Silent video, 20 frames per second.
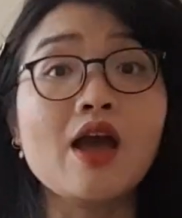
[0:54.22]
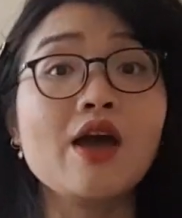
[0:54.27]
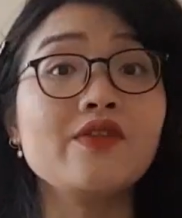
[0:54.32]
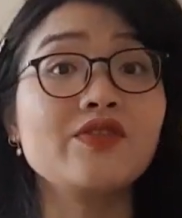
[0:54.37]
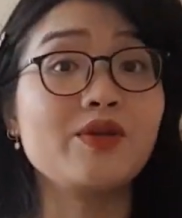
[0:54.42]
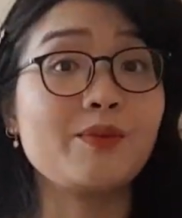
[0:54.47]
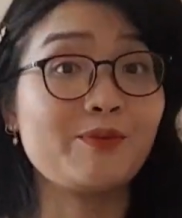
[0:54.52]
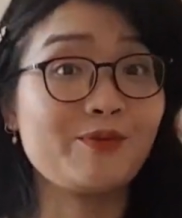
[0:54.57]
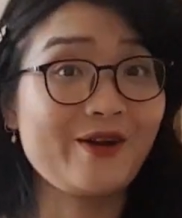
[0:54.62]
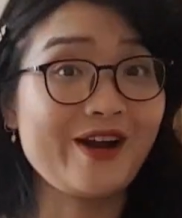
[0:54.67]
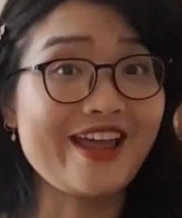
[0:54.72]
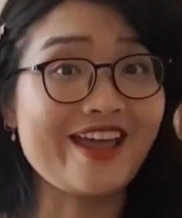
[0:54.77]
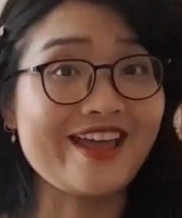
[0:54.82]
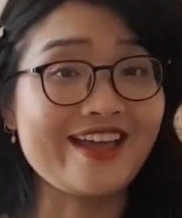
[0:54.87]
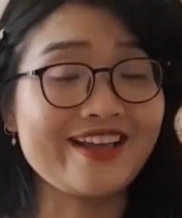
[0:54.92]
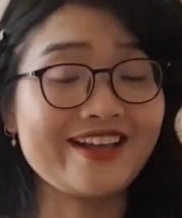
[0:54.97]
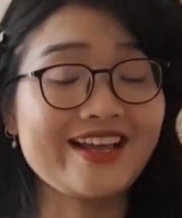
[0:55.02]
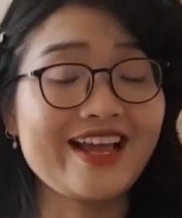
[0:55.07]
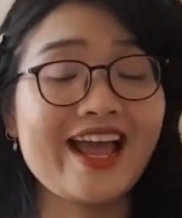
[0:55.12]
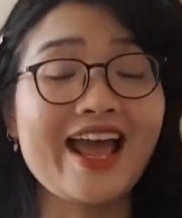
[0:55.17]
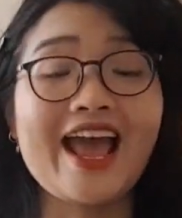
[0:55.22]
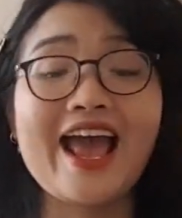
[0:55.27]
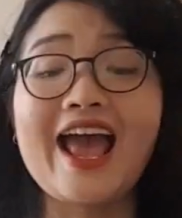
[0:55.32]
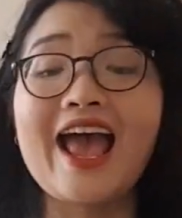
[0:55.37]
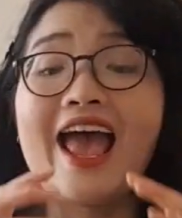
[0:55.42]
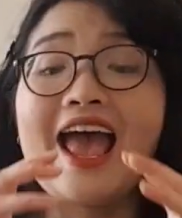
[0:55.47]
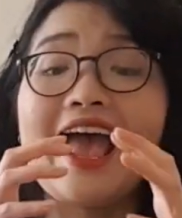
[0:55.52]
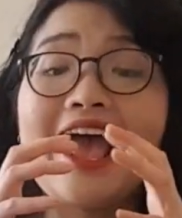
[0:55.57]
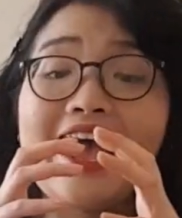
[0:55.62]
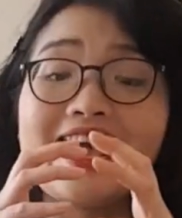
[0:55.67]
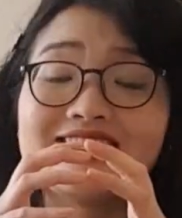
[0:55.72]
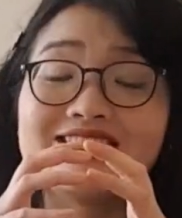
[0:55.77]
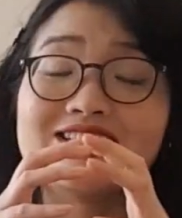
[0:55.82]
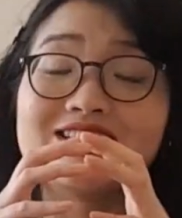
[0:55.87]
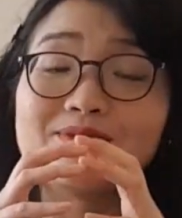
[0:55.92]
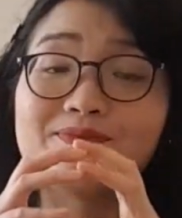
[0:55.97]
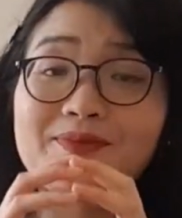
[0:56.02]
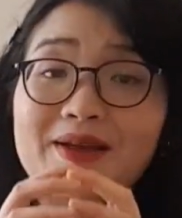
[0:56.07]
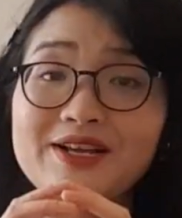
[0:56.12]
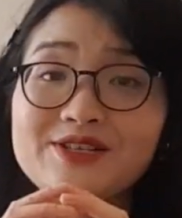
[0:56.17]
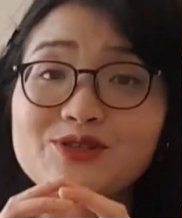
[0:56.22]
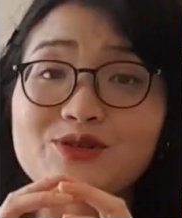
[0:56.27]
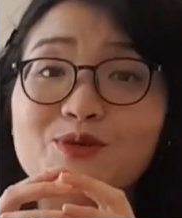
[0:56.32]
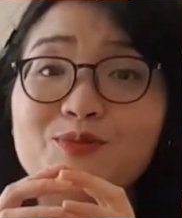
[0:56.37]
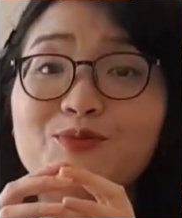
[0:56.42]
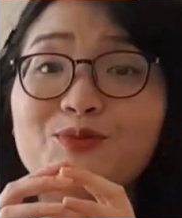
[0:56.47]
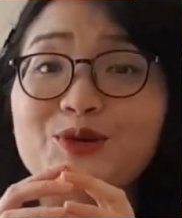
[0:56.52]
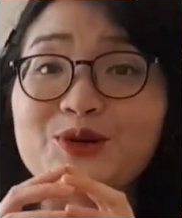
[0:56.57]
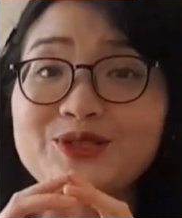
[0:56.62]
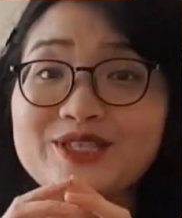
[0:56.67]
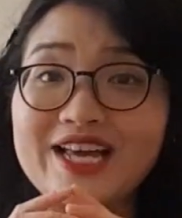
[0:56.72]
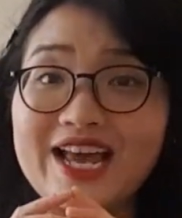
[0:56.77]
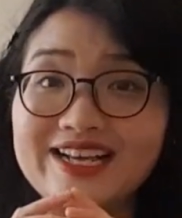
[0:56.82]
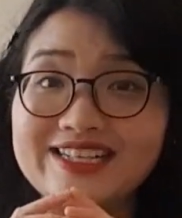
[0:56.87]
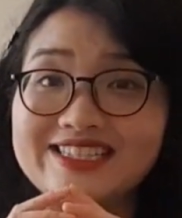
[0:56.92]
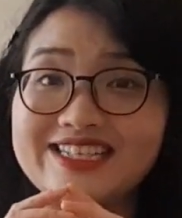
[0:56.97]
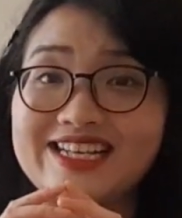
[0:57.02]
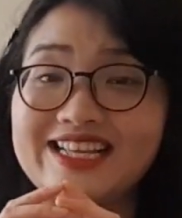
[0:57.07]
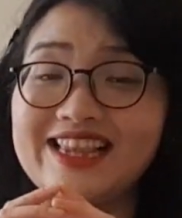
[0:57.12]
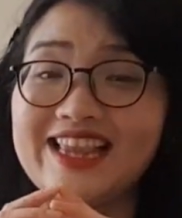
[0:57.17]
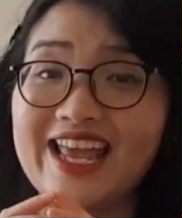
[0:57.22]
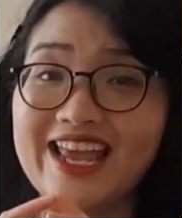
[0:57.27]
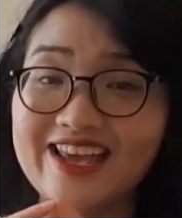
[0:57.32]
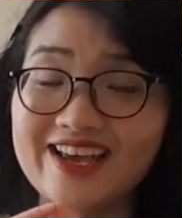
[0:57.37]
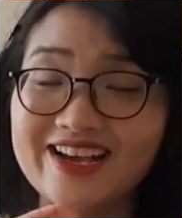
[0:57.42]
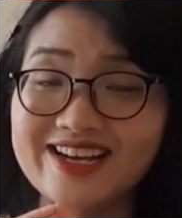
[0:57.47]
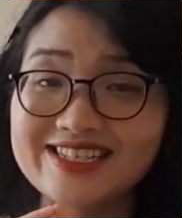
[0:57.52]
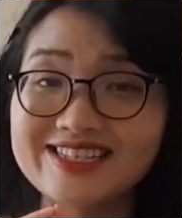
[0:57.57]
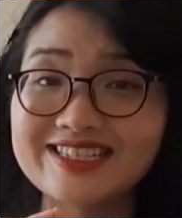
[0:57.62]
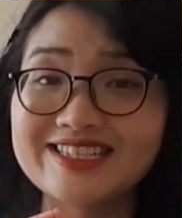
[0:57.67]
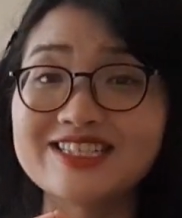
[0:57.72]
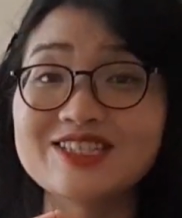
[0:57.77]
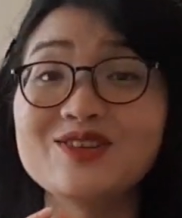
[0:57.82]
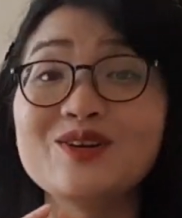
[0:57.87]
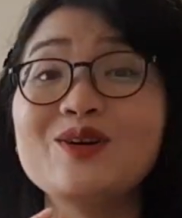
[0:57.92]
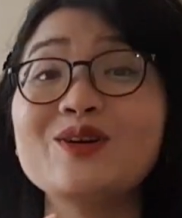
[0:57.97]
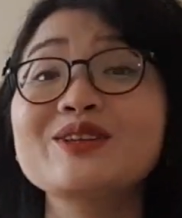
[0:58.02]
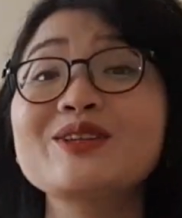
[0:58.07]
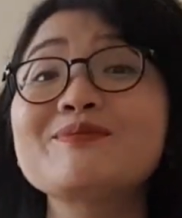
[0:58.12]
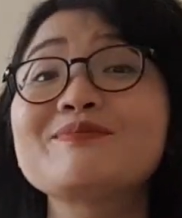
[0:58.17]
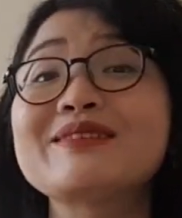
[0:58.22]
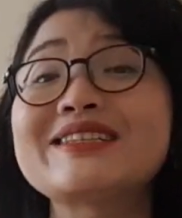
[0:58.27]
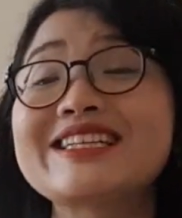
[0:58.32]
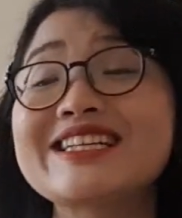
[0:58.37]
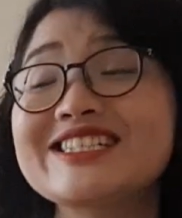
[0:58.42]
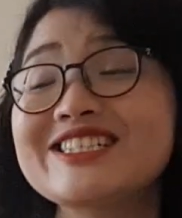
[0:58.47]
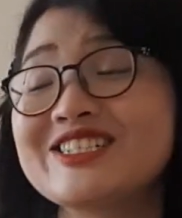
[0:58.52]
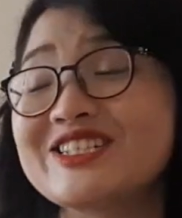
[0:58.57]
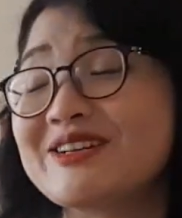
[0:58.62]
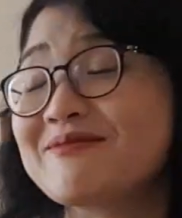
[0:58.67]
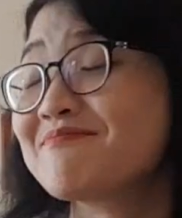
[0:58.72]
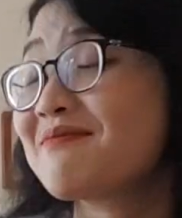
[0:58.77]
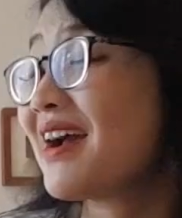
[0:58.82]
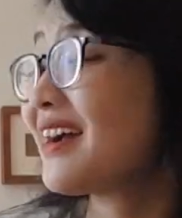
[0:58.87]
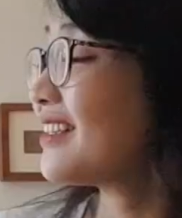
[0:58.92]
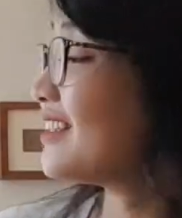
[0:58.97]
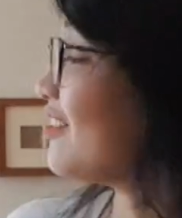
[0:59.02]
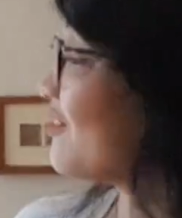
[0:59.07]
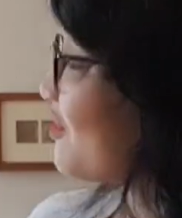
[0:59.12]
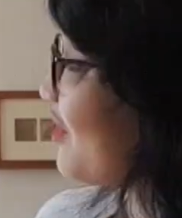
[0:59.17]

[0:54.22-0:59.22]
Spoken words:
The brain has a special protective layer. It's called the meningeal, marked in